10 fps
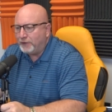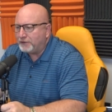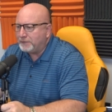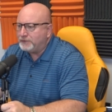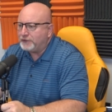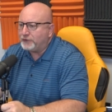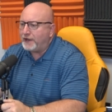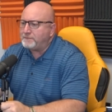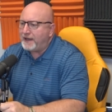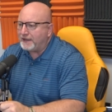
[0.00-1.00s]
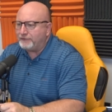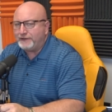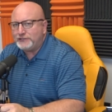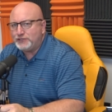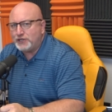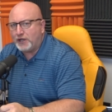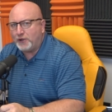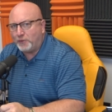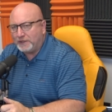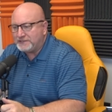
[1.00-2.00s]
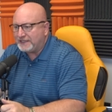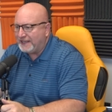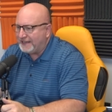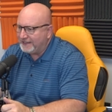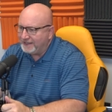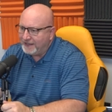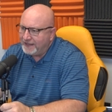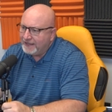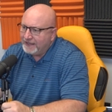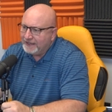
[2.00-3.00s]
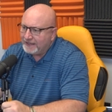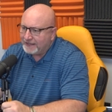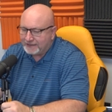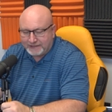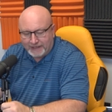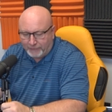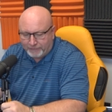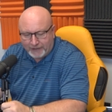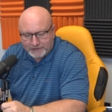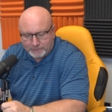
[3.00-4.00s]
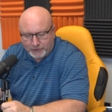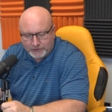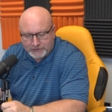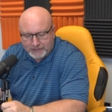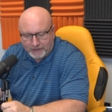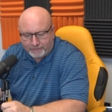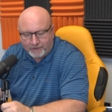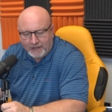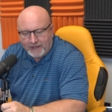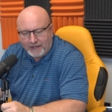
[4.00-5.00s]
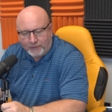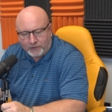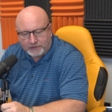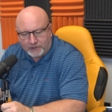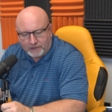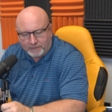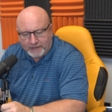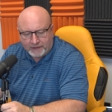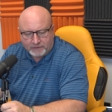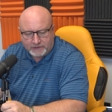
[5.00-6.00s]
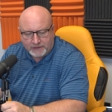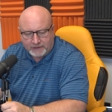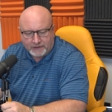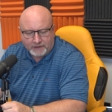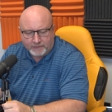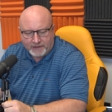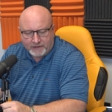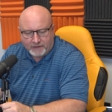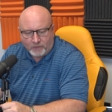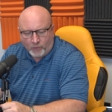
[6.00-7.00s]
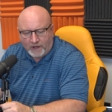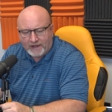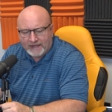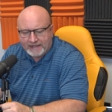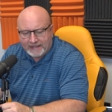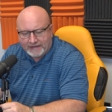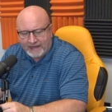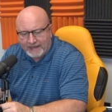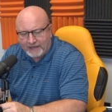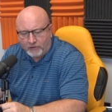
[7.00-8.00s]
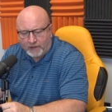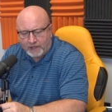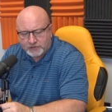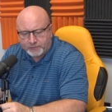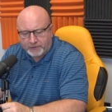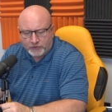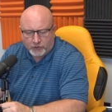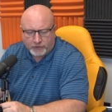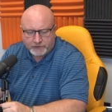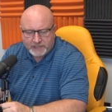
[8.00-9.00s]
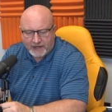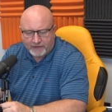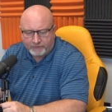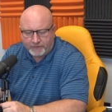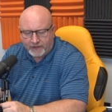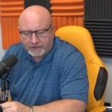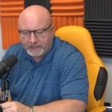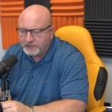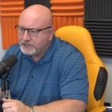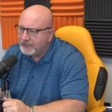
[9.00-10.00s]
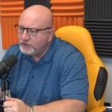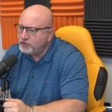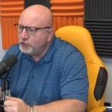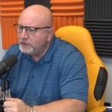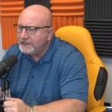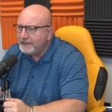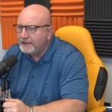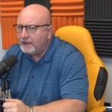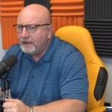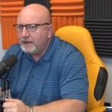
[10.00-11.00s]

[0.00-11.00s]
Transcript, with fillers: and welcome to the Greg McAfee Show once again. Uh, today we've got some good stuff. I want to talk about um, why and how entrepreneurs have uh, continually